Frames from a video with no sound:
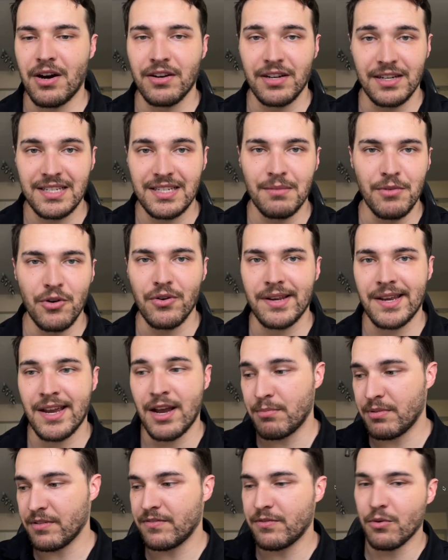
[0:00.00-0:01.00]
a demo
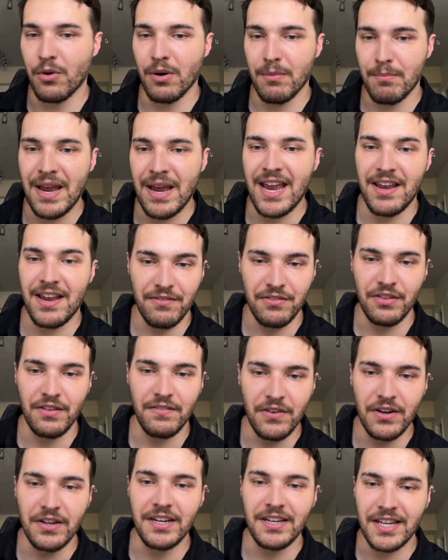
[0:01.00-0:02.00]
account before paying for the
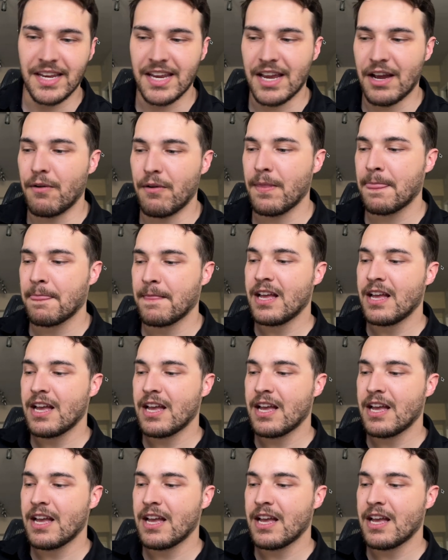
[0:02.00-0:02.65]
funded account.